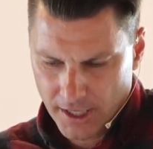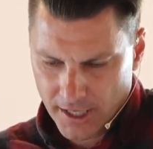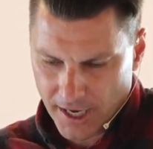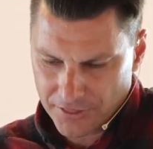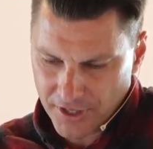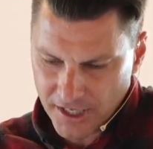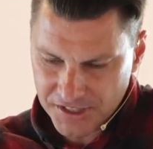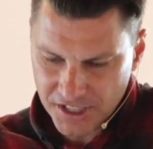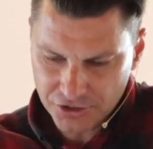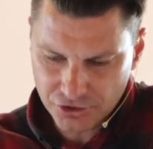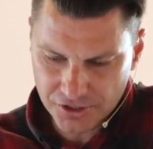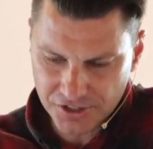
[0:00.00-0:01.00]
And I think it's
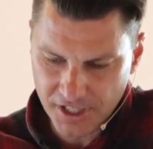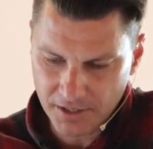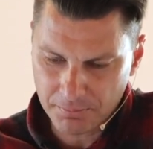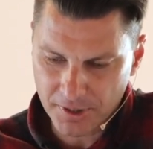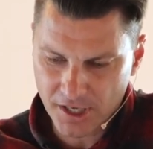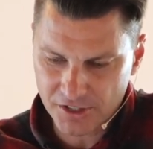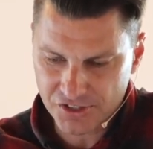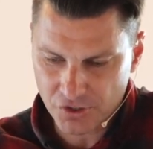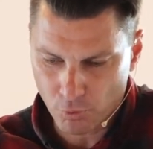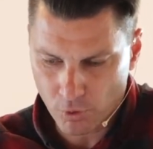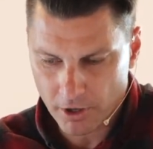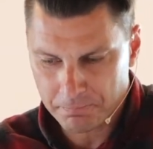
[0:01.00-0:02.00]
interesting because the
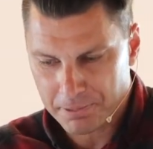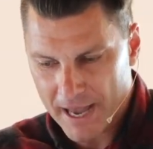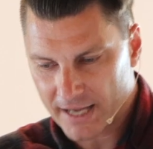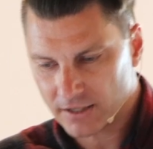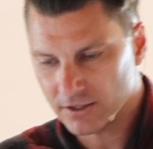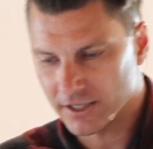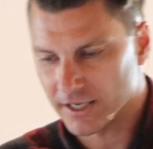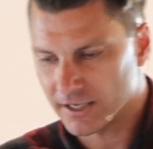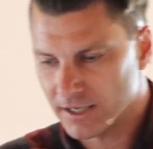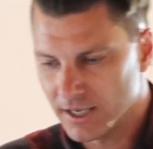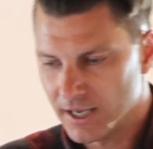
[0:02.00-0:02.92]
word peddling